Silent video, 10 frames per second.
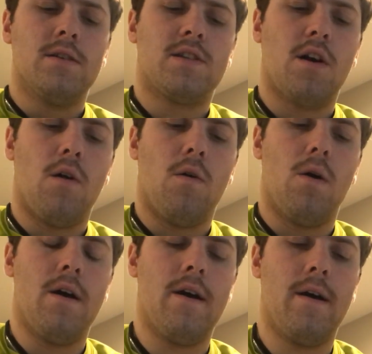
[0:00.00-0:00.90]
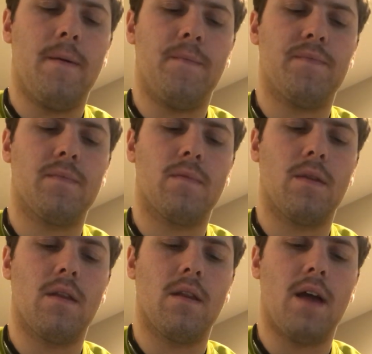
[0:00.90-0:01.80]
So,
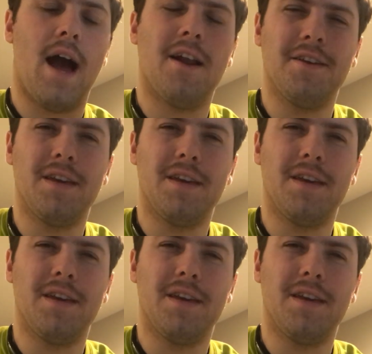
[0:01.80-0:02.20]
how do you